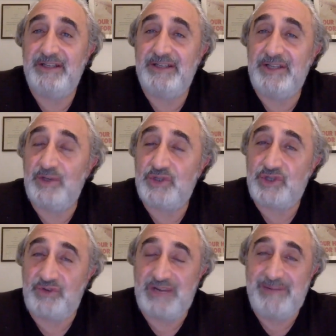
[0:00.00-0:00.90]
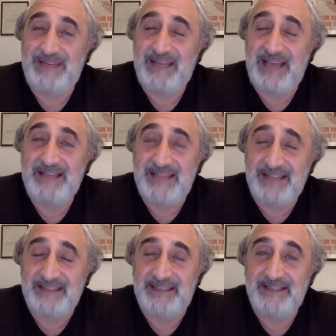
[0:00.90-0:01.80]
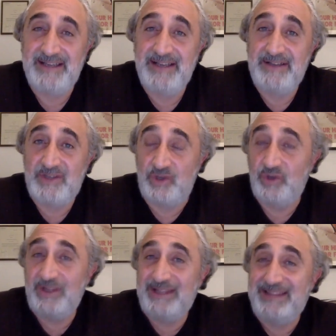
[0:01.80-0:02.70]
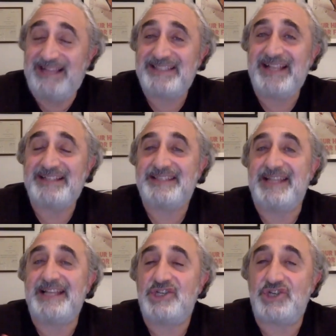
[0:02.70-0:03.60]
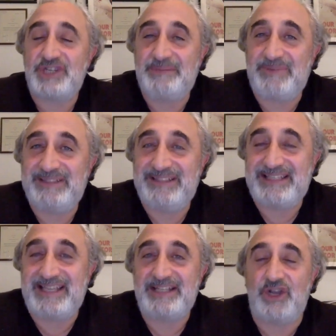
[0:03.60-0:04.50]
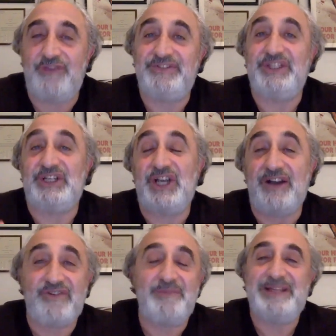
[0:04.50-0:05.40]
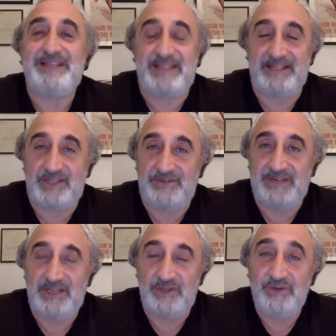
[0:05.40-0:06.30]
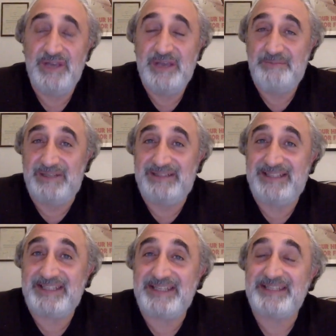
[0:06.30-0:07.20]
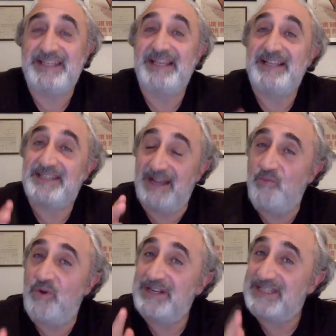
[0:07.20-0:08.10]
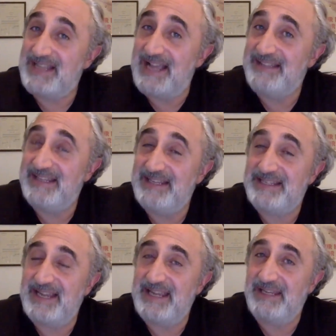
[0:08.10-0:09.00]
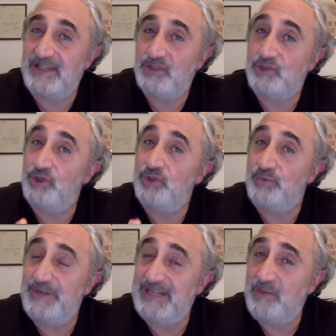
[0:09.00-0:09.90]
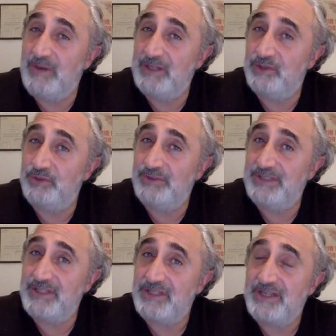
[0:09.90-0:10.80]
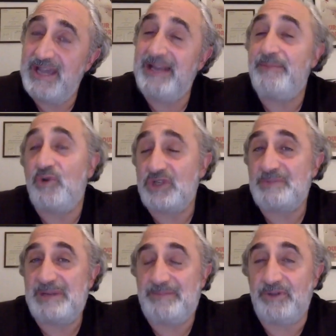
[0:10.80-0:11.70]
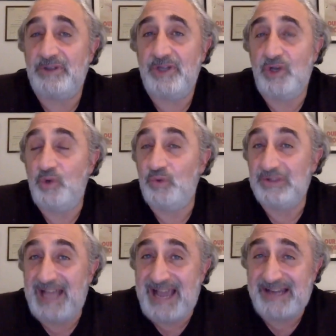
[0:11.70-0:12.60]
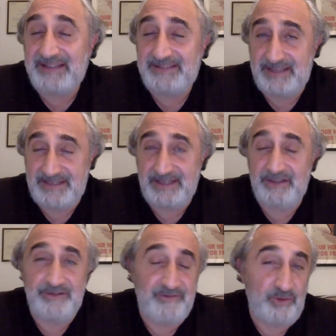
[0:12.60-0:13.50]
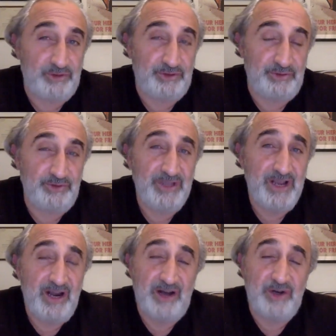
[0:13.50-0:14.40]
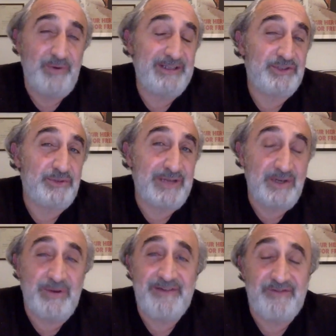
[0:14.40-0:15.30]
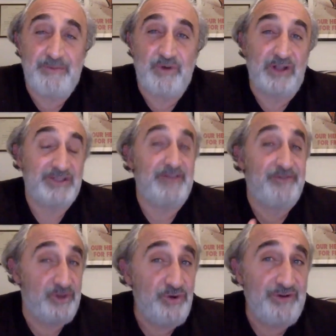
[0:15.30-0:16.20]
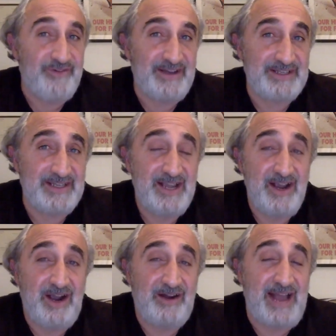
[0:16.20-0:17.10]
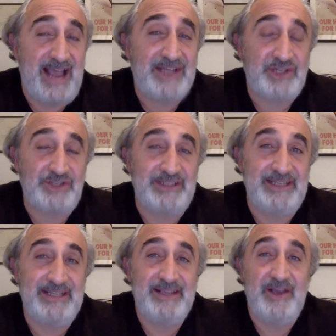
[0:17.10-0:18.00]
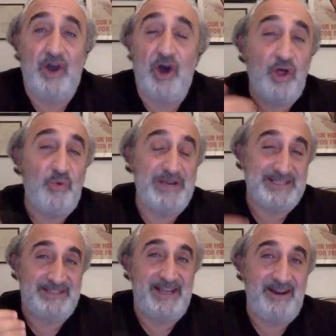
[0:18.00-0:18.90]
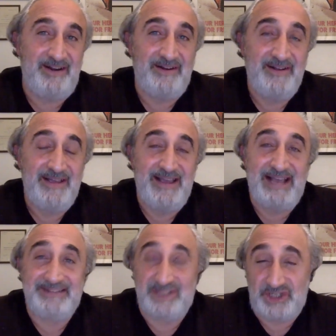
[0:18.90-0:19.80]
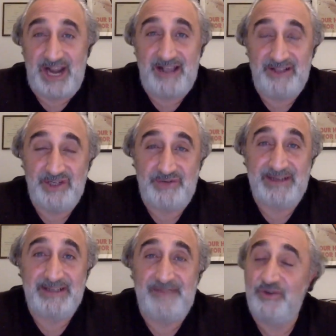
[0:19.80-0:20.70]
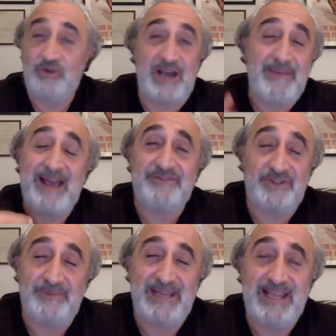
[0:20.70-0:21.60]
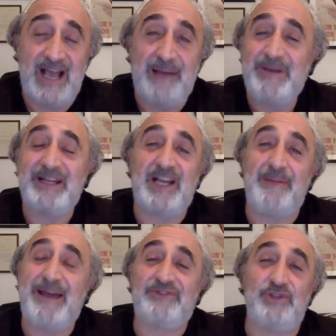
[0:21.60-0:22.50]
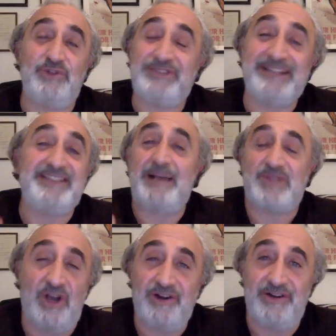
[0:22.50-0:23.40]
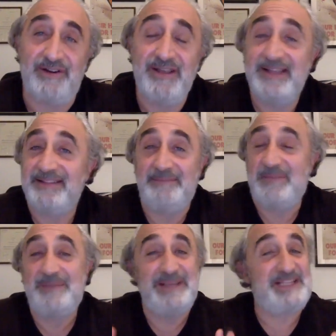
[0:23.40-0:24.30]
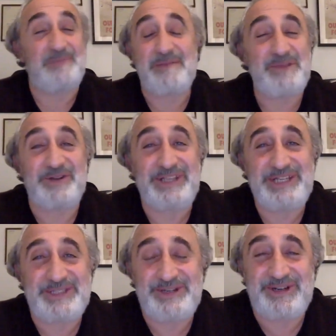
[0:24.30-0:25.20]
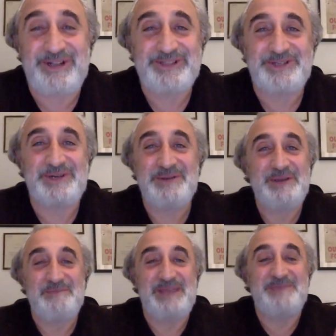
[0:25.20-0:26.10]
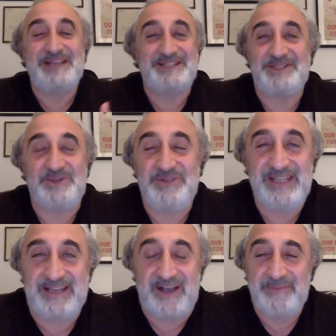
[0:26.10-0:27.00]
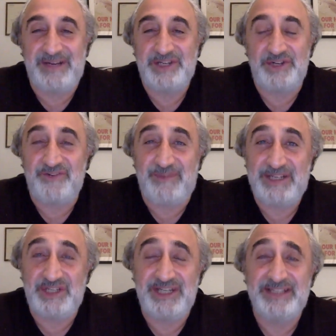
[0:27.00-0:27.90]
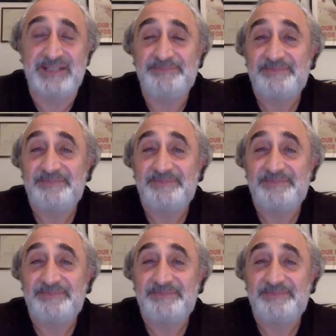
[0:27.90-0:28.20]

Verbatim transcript: you know, screaming and yelling. So that's not censorship in the sense of the government censoring you, but this is someone standing and saying, Do you really want to do this? And most people who lack testicular fortitude are going to run away from brawls. A few of us are actually always there at the challenge, right? If you come after me, I'm going to come after you 10 times harder. Maybe it's my Middle Eastern culture. Maybe it's the unique combination of my genes.